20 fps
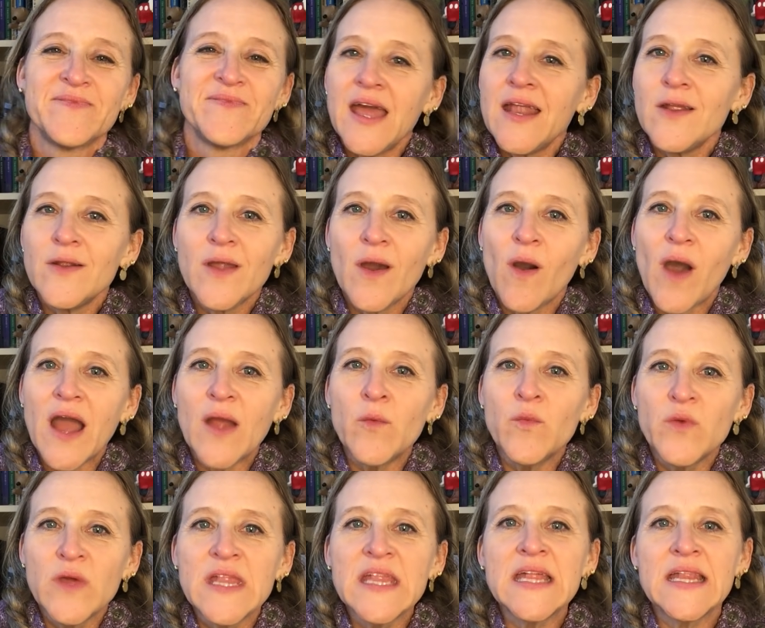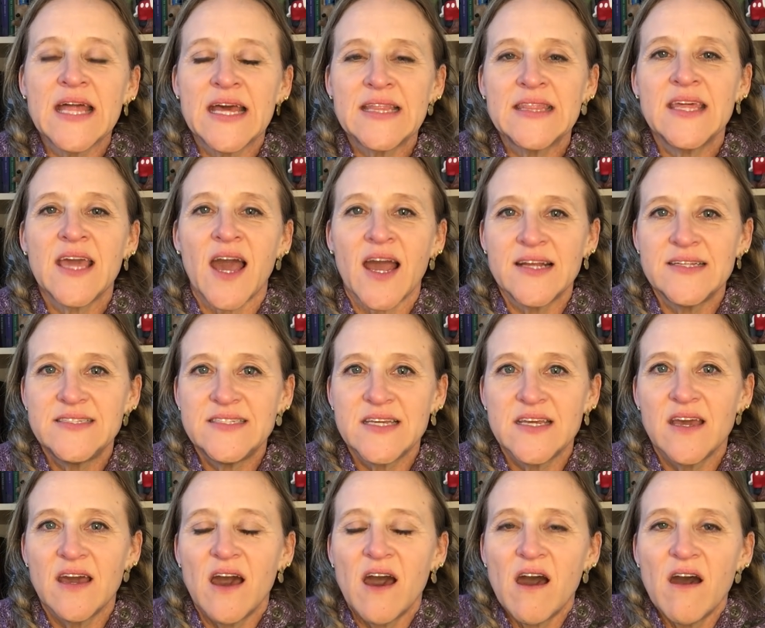I don't know. I really like the
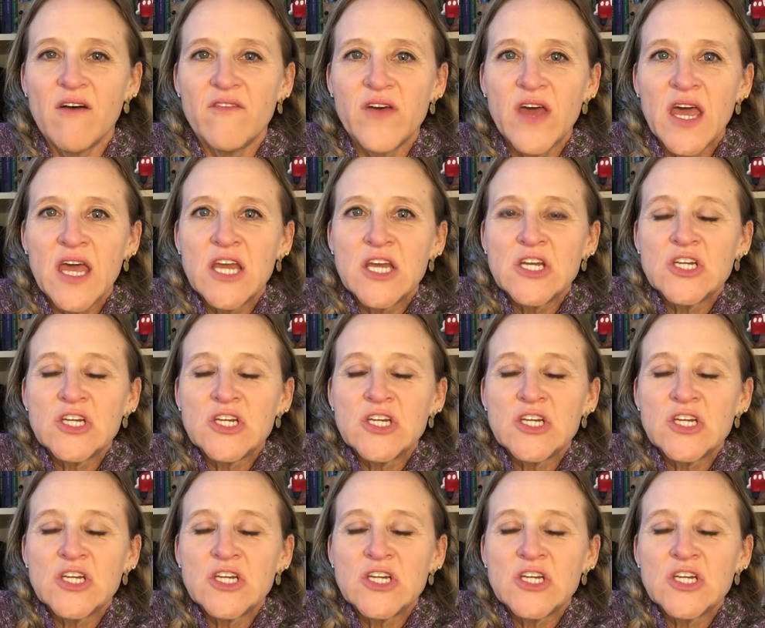idea of